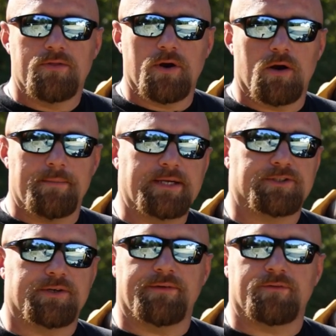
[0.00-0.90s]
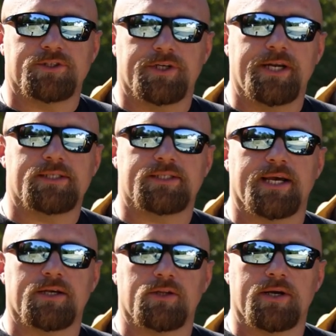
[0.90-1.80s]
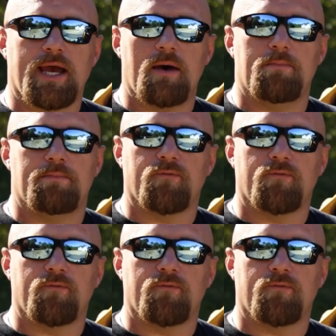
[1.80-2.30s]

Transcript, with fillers: There are a major difference you need to take a look at